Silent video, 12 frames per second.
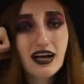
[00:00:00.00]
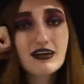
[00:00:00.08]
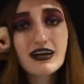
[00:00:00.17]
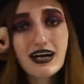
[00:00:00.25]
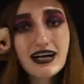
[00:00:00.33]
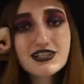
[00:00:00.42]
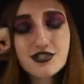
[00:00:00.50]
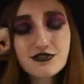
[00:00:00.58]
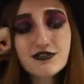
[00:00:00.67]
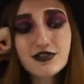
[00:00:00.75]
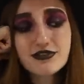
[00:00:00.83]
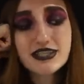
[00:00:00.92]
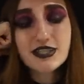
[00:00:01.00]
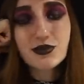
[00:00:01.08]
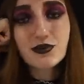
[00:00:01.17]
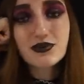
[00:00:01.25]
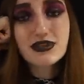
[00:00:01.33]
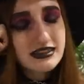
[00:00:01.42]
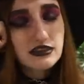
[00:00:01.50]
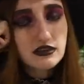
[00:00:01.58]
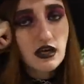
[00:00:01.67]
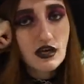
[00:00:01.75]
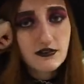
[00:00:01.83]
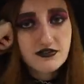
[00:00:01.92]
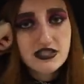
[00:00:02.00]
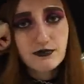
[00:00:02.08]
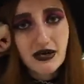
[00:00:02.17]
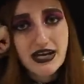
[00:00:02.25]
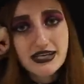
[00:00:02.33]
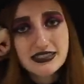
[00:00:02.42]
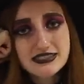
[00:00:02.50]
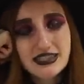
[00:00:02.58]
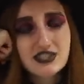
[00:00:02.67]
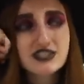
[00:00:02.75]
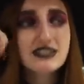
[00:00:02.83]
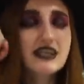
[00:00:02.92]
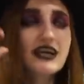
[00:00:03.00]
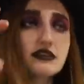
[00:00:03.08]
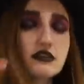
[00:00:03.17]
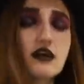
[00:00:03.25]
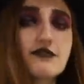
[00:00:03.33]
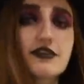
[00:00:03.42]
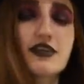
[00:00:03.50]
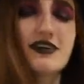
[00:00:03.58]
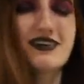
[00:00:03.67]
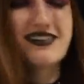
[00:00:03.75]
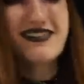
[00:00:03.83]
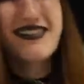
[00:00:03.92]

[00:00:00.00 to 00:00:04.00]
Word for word: I, I do feel really cool. I love spikes. I just, I love them.